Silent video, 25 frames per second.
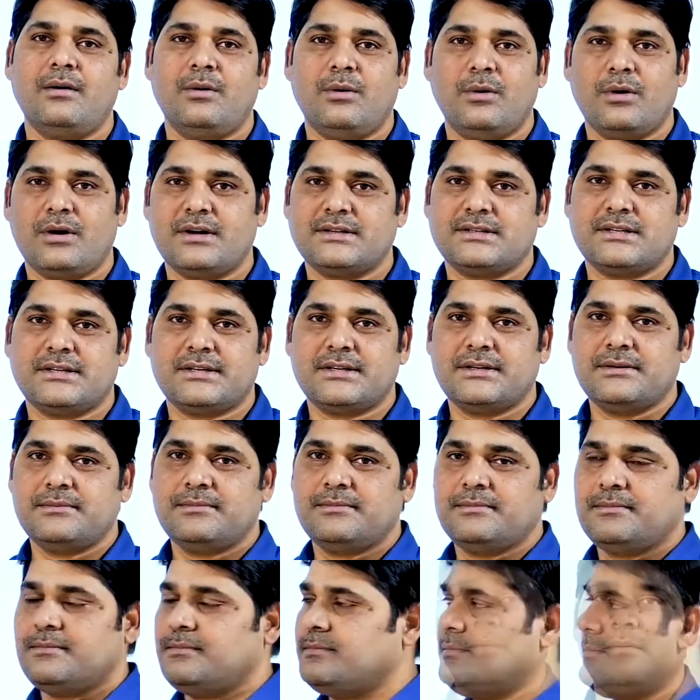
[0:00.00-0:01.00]
Okay, children.
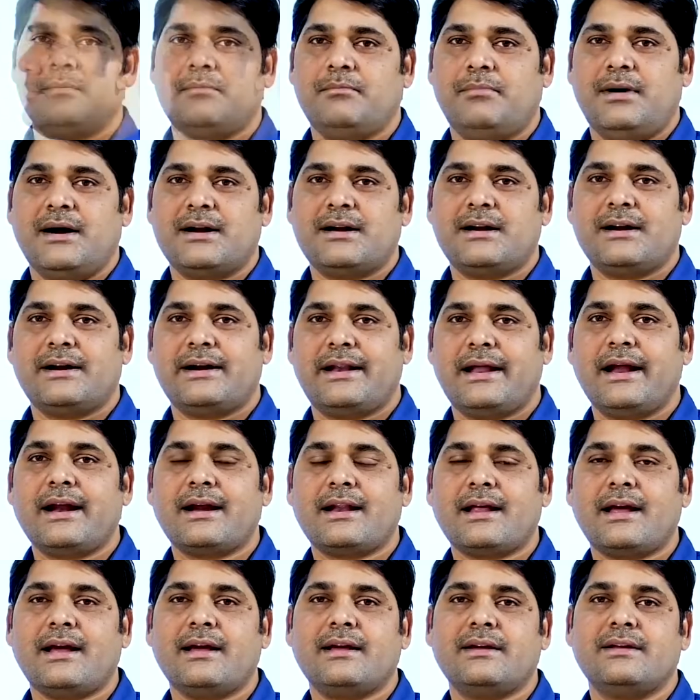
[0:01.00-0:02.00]
But
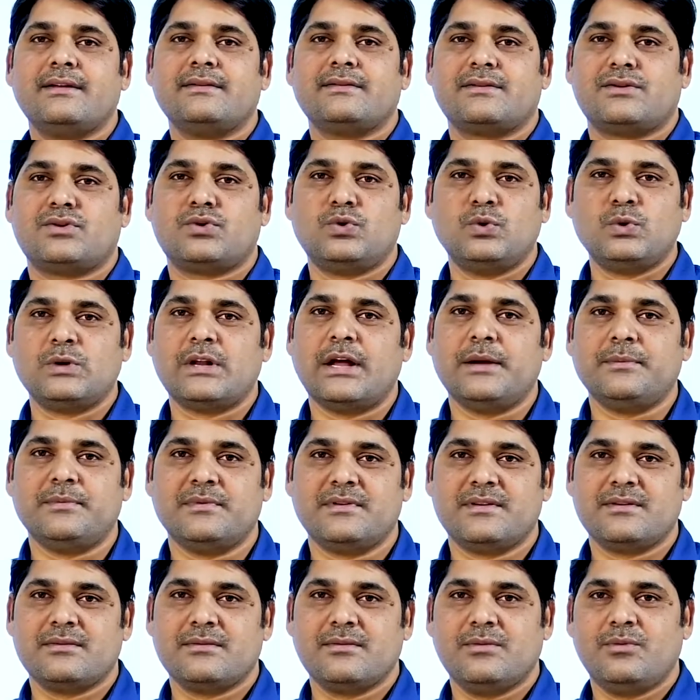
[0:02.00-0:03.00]
data is two
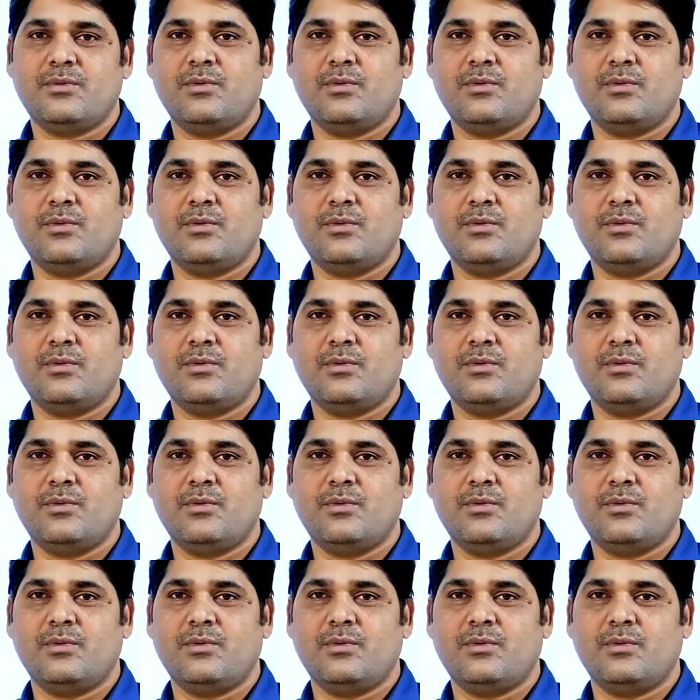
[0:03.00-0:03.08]
types.